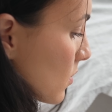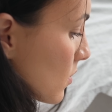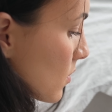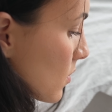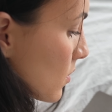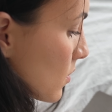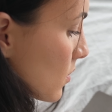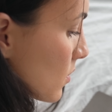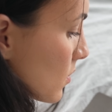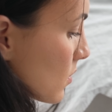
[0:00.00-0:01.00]
You don't
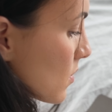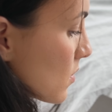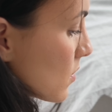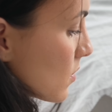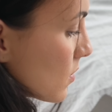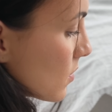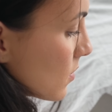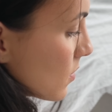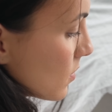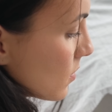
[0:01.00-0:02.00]
need to know
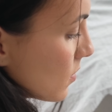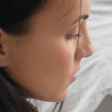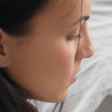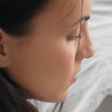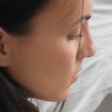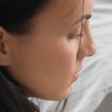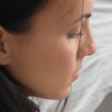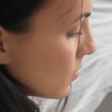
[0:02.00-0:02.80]
what you're going to do with the